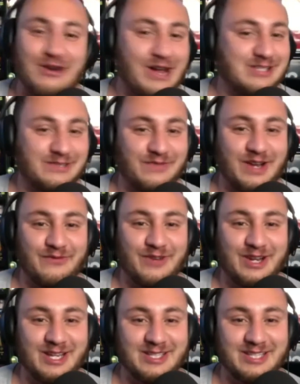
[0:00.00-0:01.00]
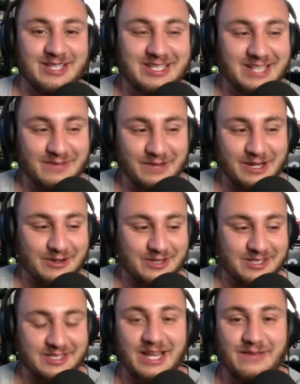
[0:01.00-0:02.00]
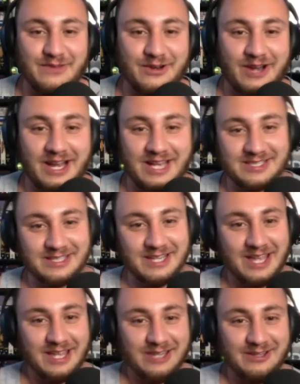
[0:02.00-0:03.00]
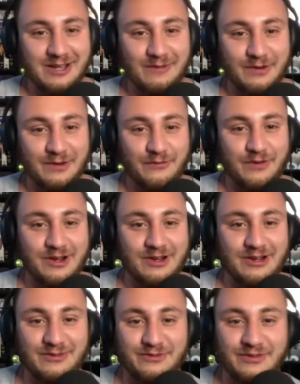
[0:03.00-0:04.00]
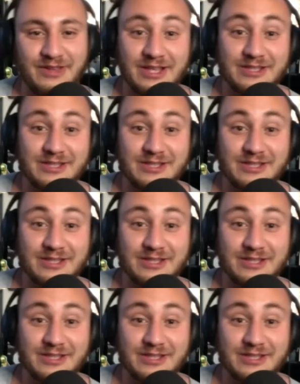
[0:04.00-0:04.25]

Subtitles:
I just find it funny. It's like he's coming in here to save your ass and you tell him to fuck off.